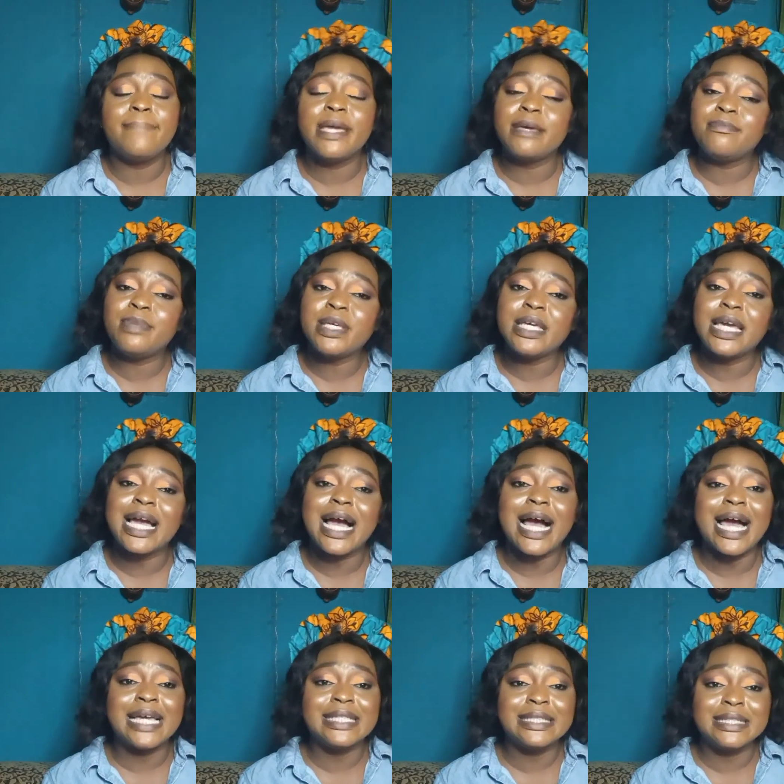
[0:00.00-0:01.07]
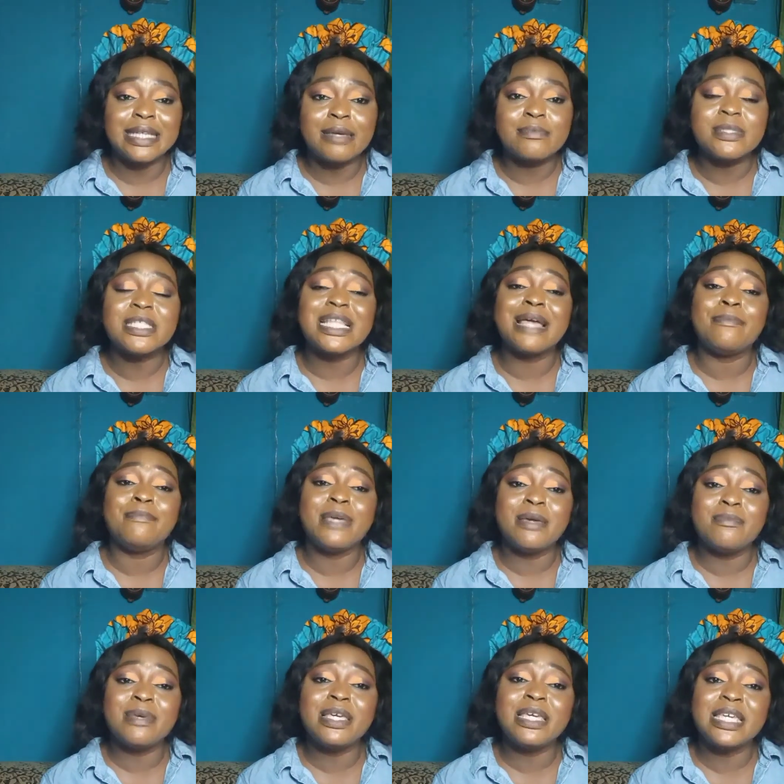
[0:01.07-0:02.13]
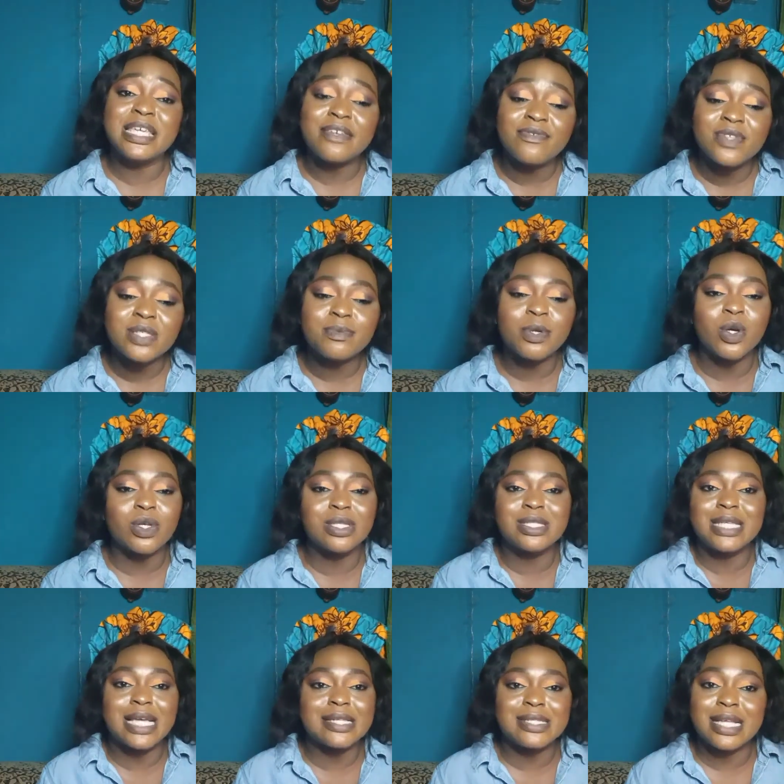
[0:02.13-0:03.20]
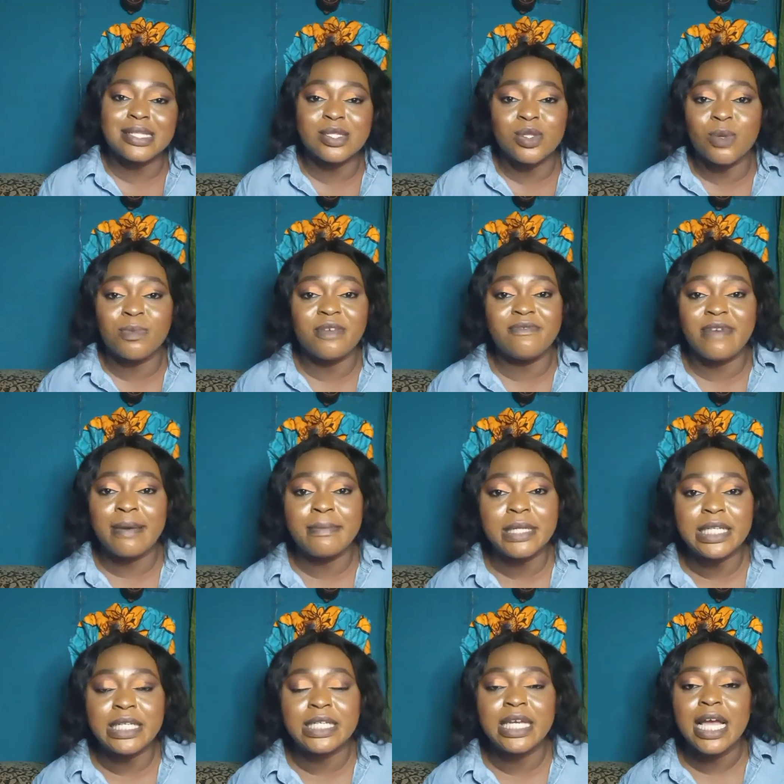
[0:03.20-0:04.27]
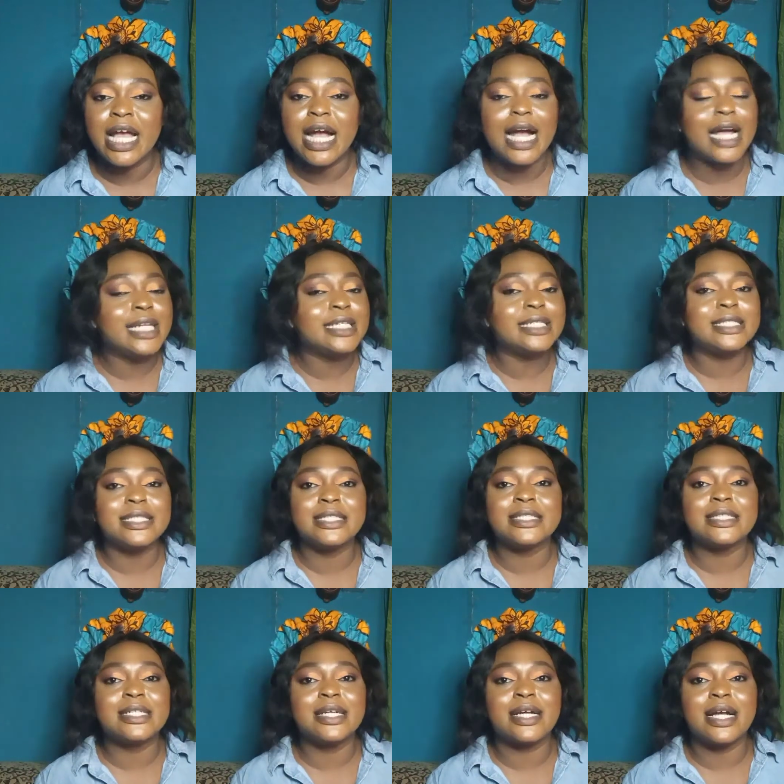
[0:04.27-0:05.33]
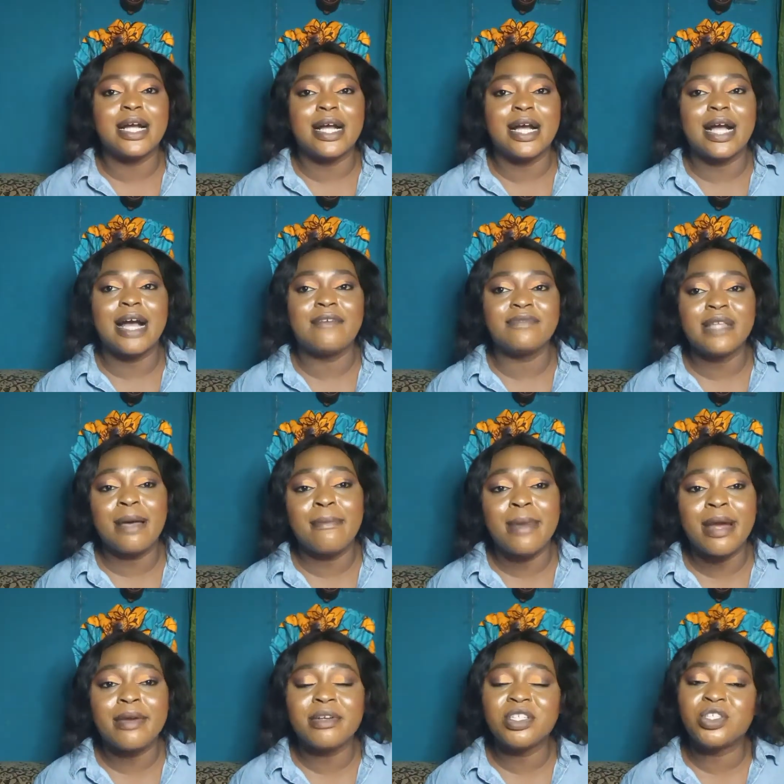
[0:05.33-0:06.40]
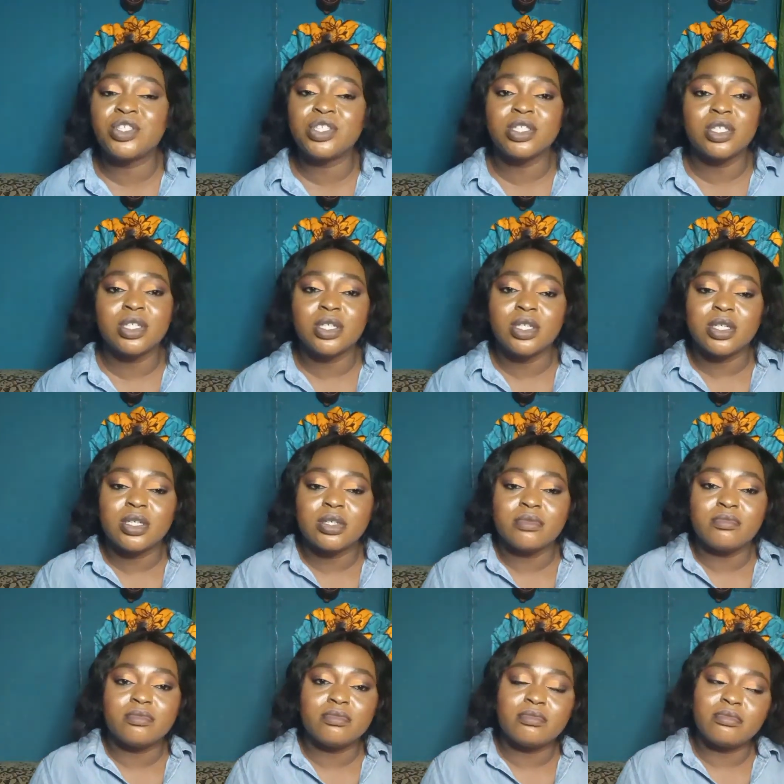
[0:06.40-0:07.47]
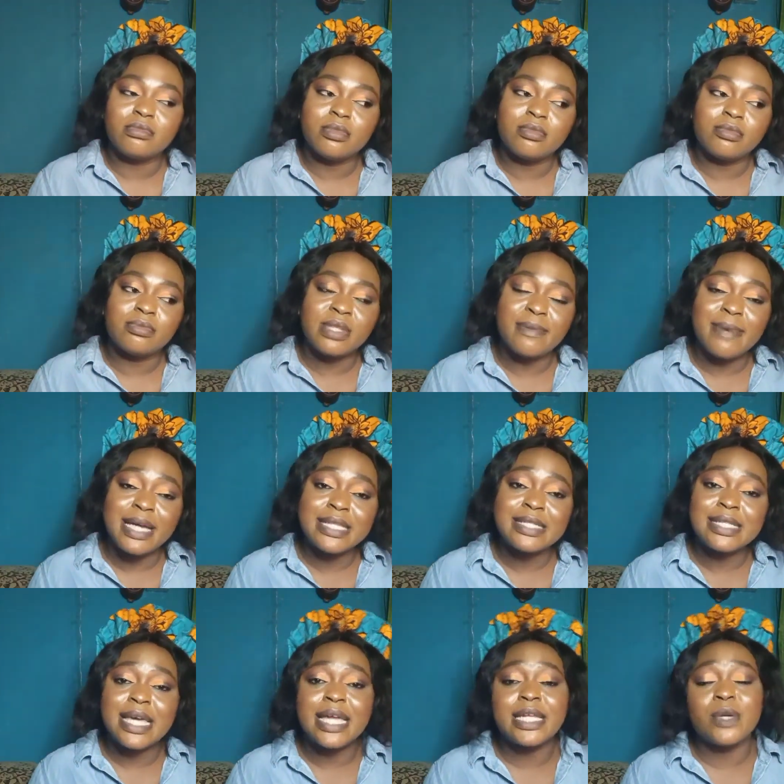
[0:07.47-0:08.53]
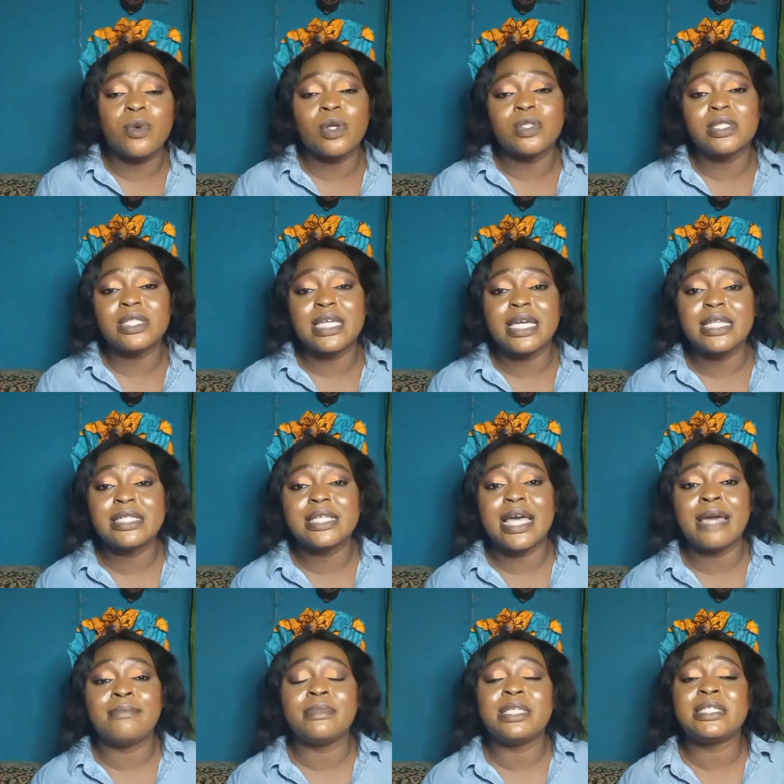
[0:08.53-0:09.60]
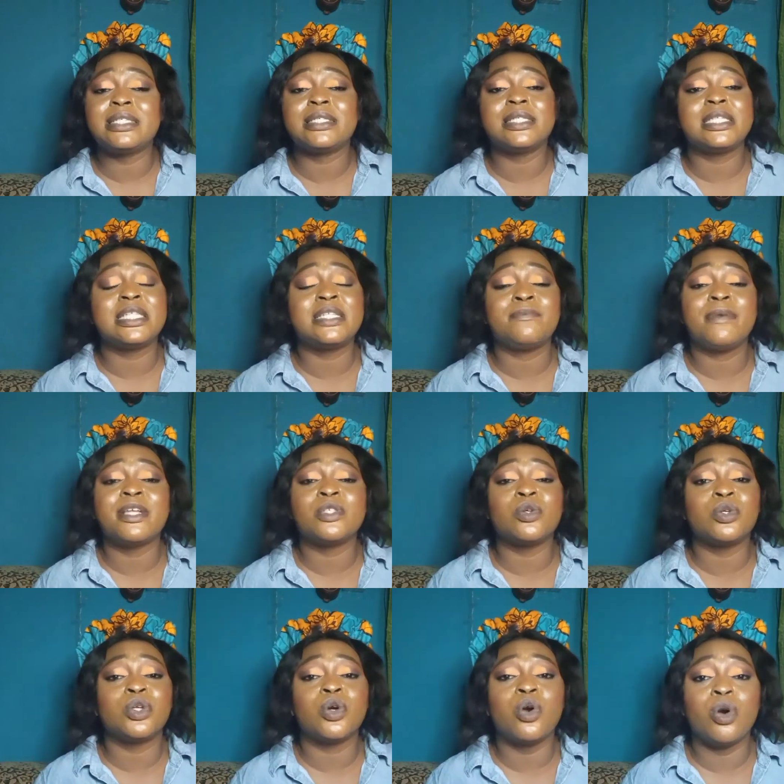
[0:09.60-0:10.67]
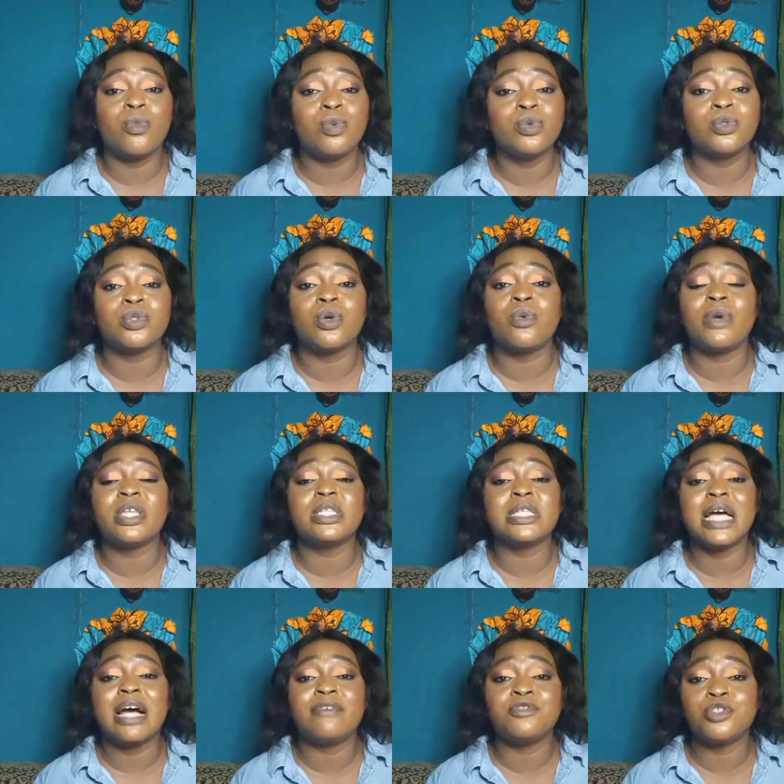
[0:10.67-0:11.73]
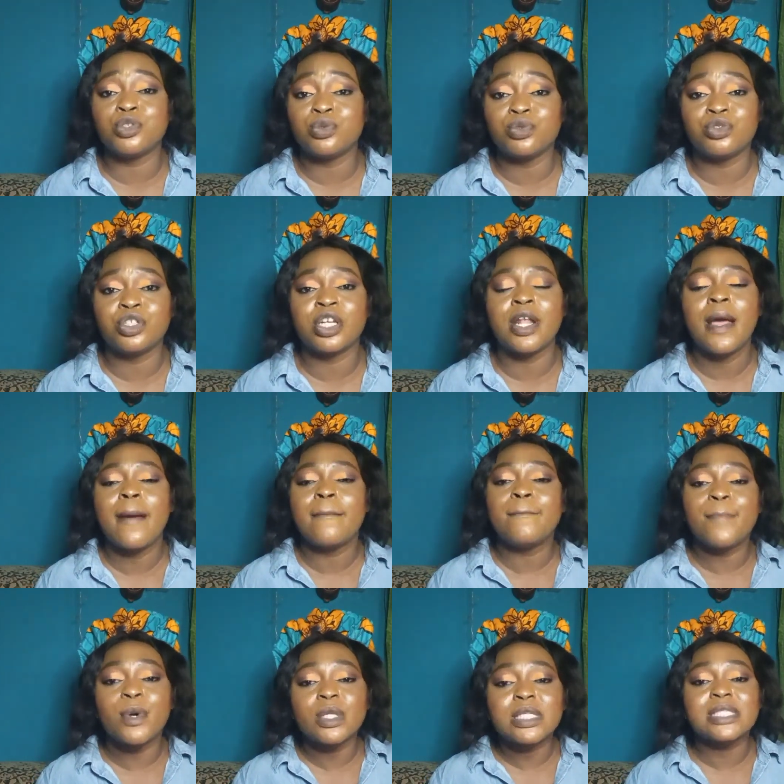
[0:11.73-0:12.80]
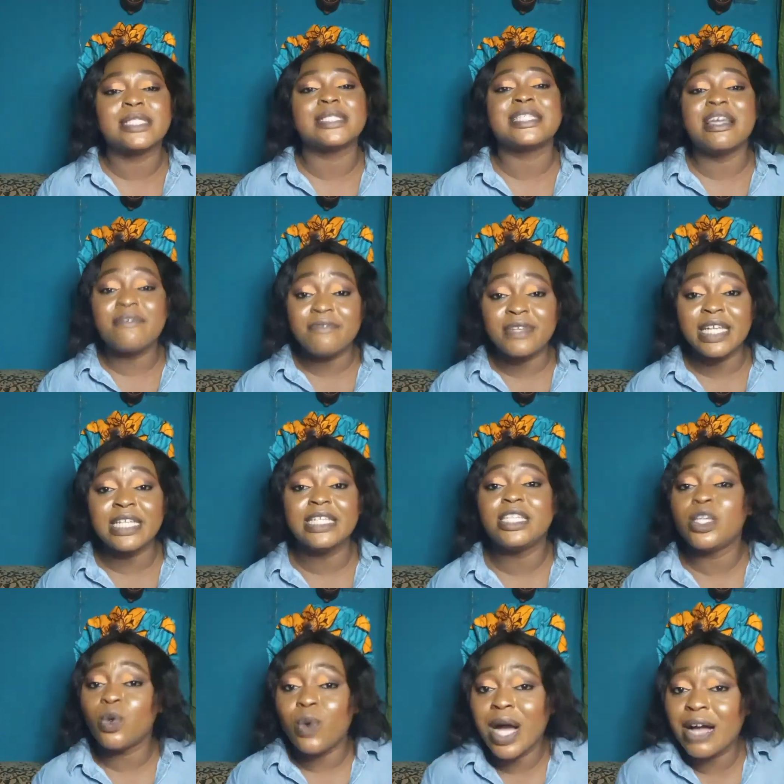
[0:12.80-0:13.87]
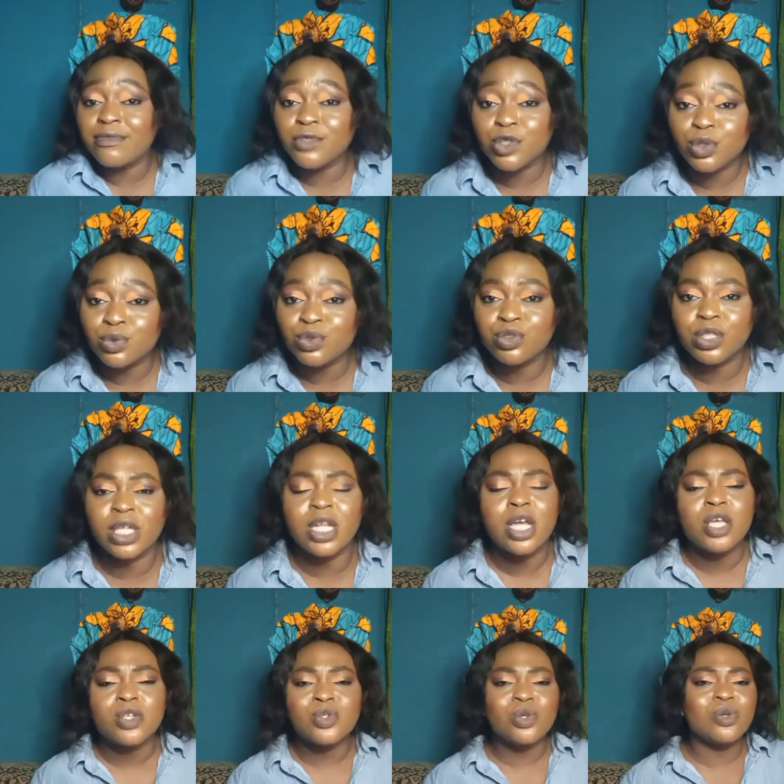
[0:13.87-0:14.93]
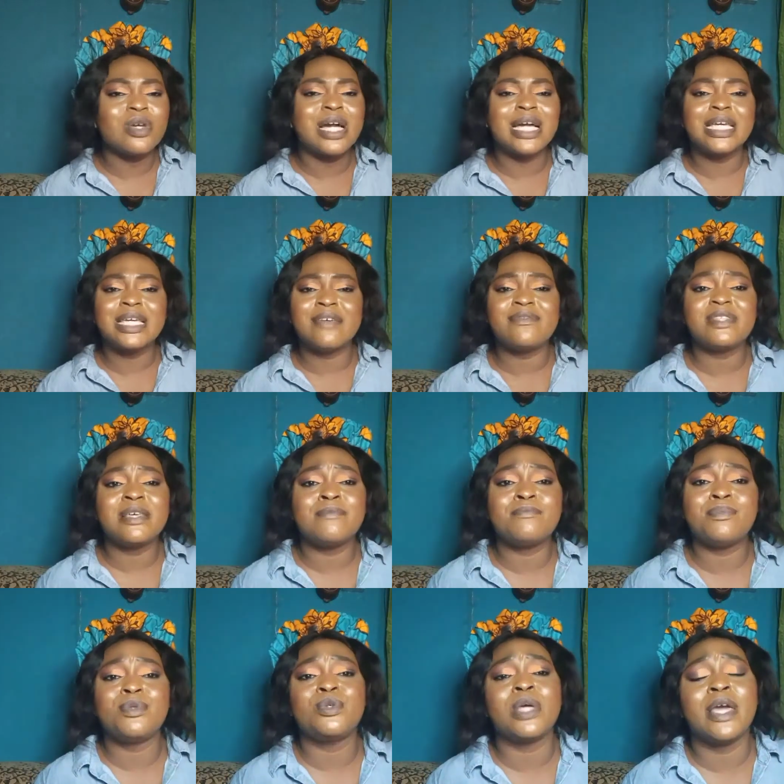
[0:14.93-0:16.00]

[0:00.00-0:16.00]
baby items, like baby gifts, because they are starting up a family. And after marriage, they might say they want to take time. It depends on the couples on when to have children, but definitely they will have children. So you can give them